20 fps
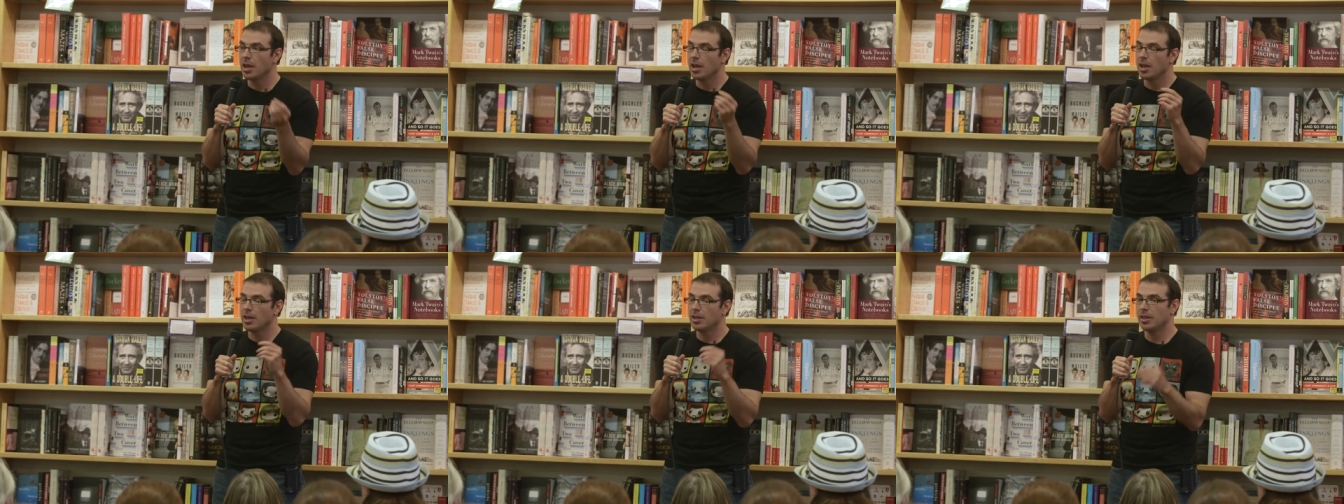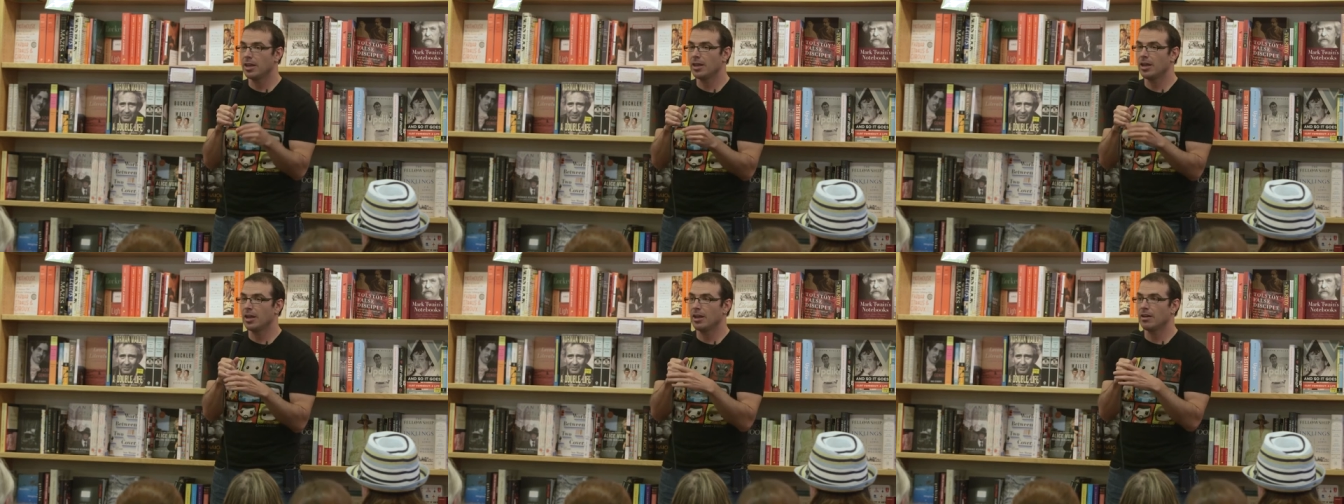and
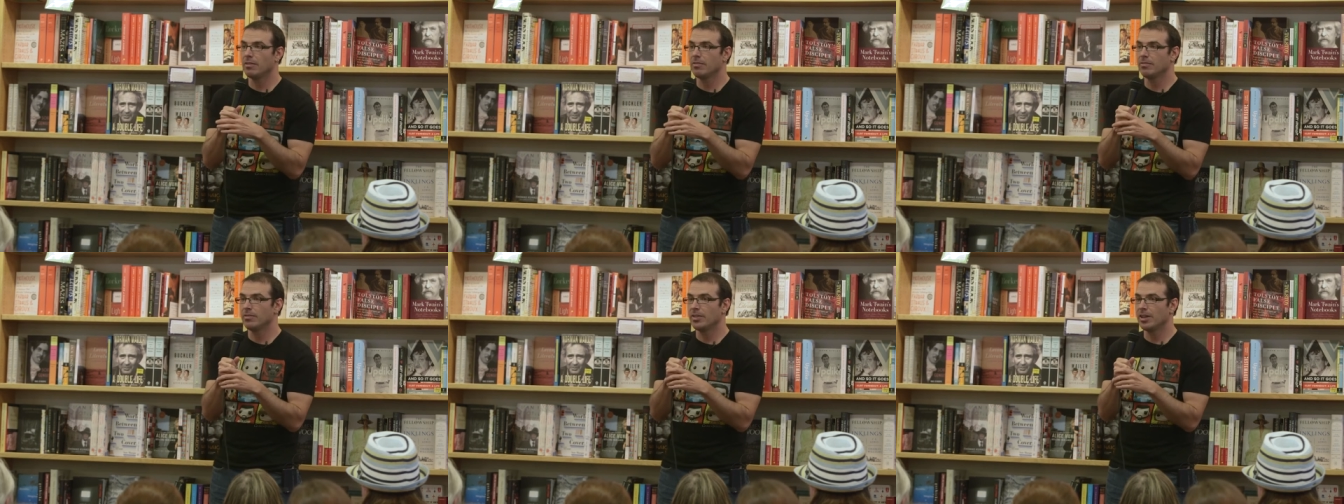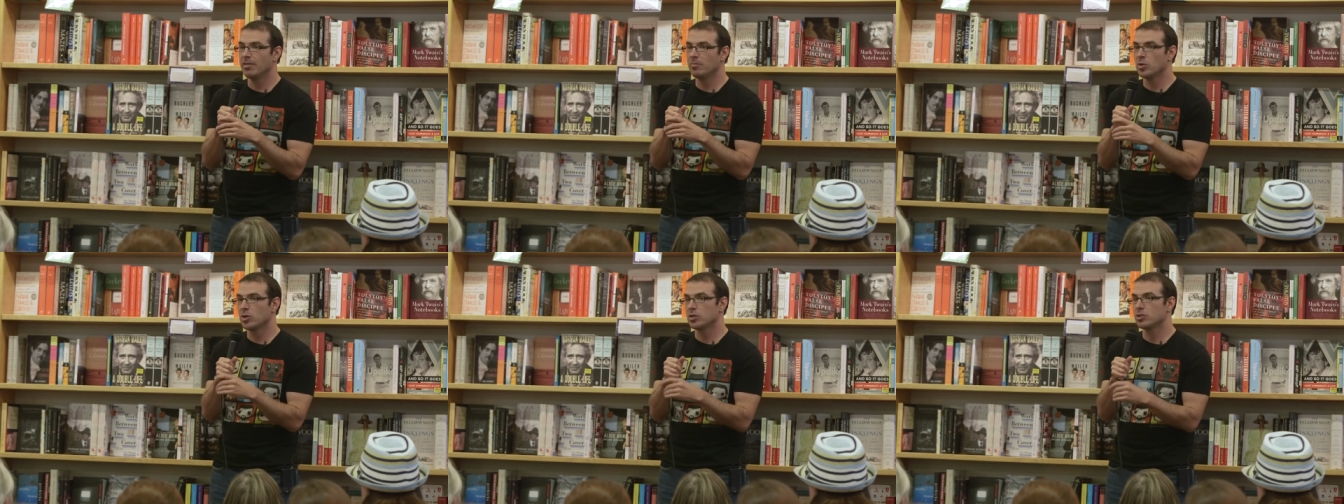they have, they
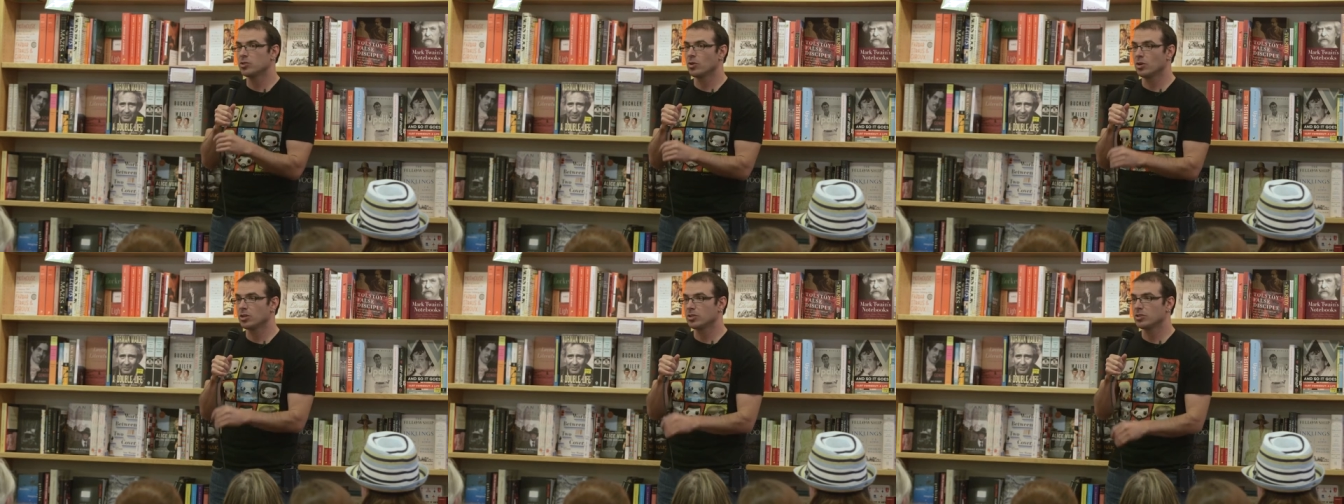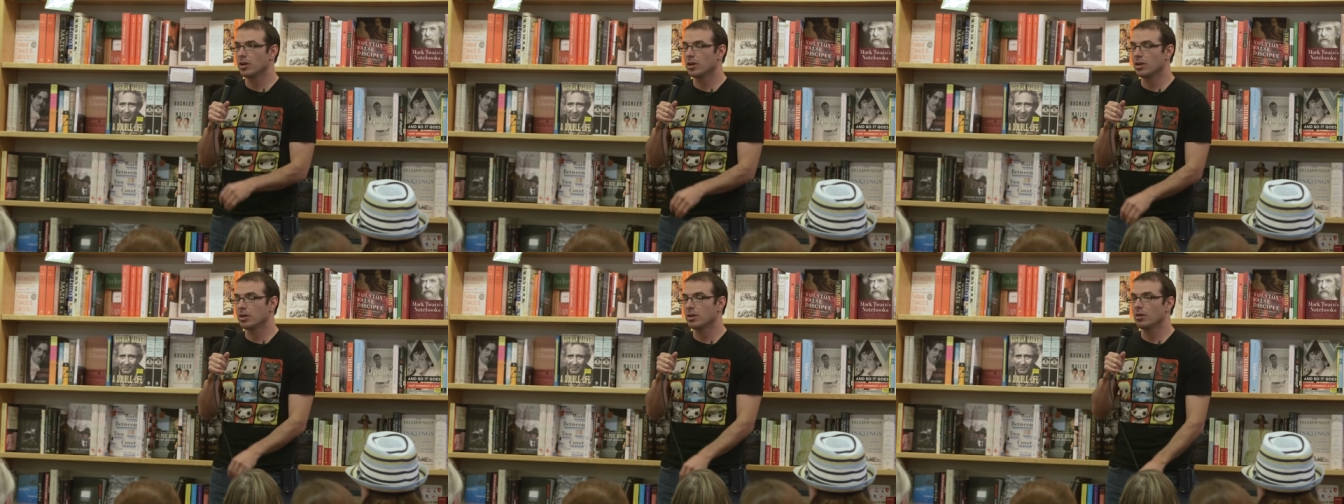have bookstores
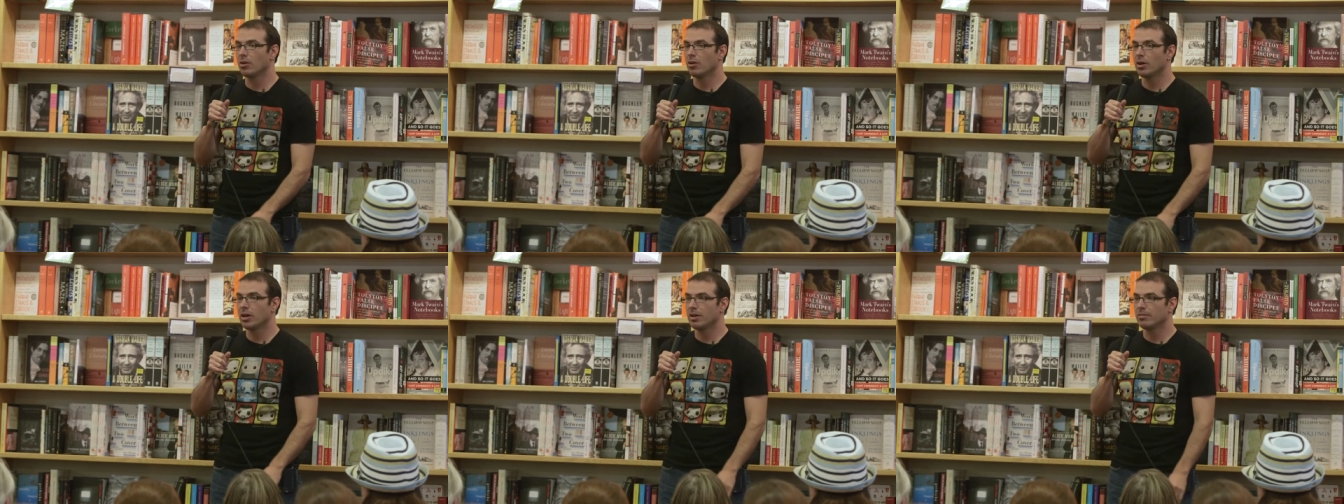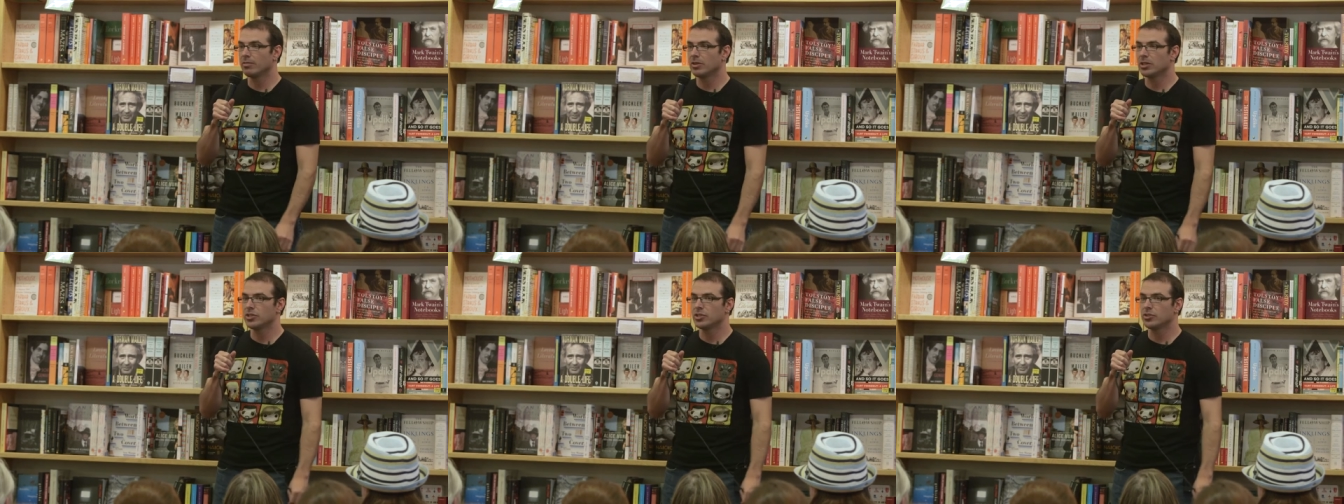on, on
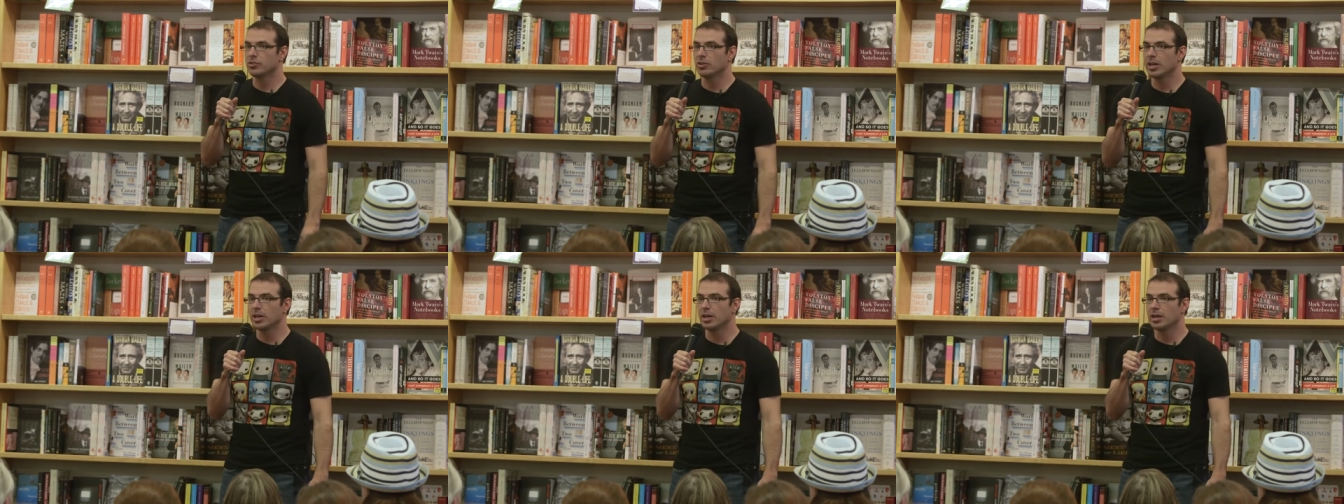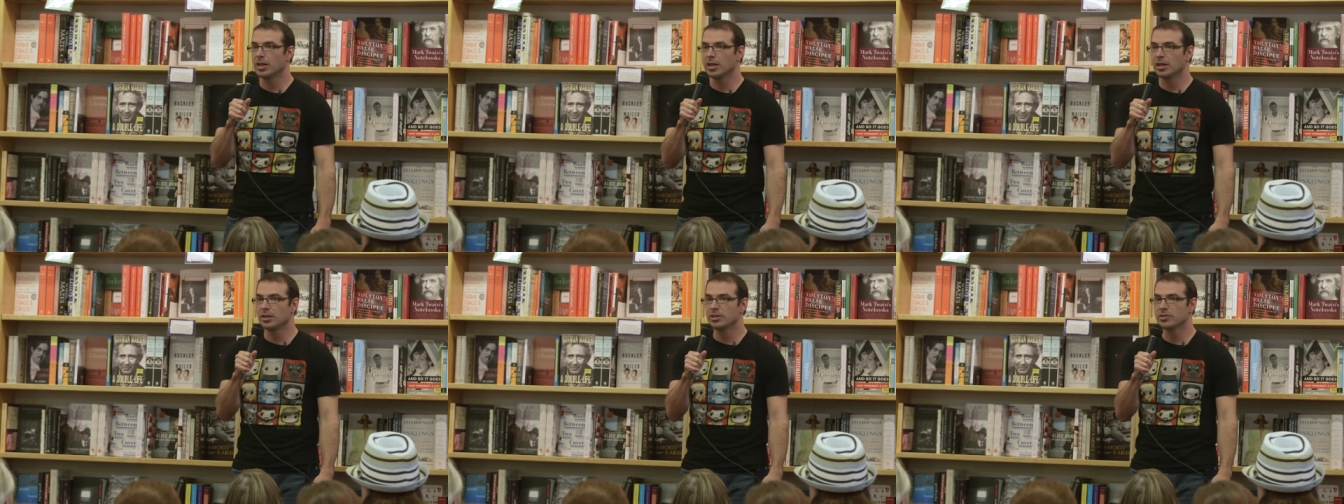every street
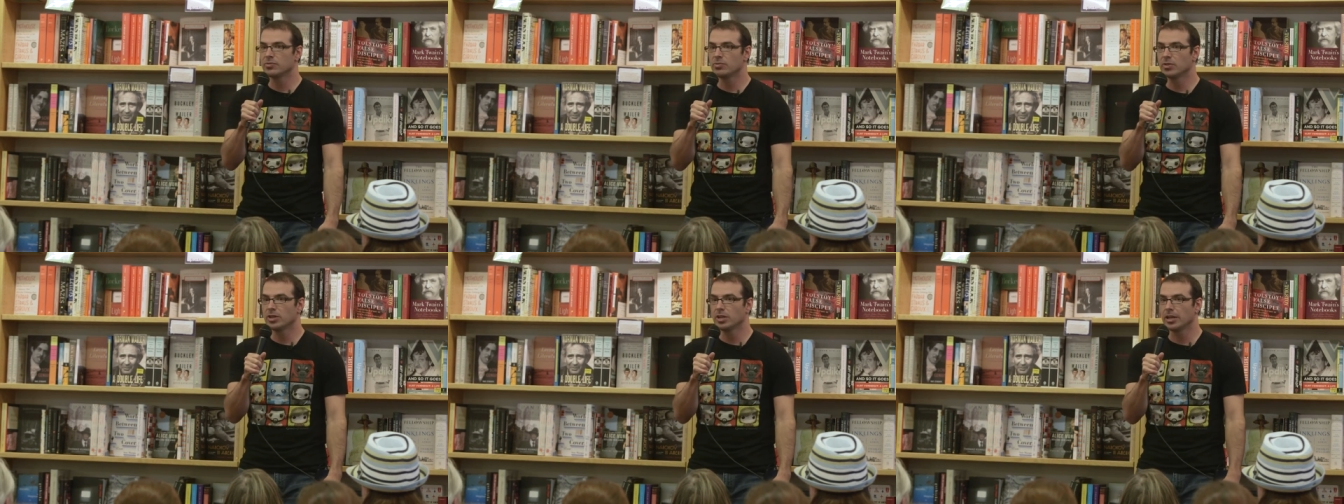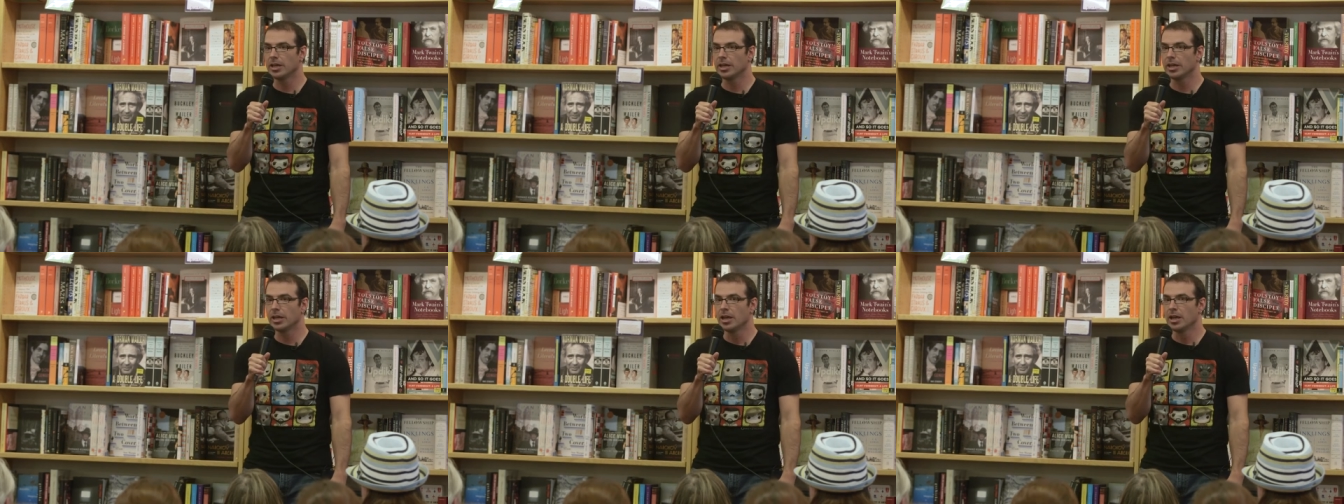and it's
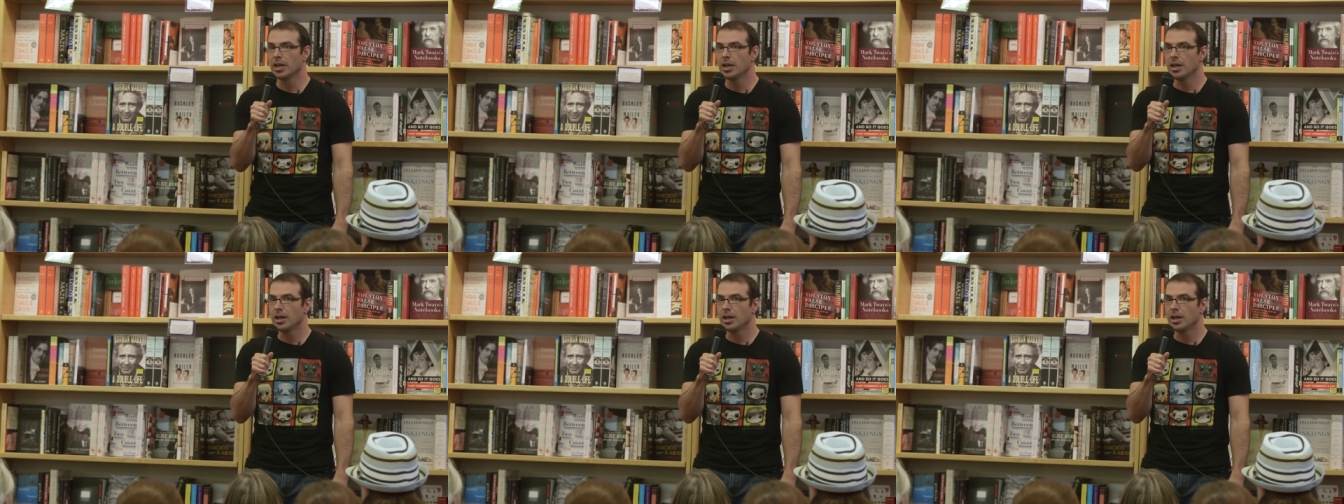really,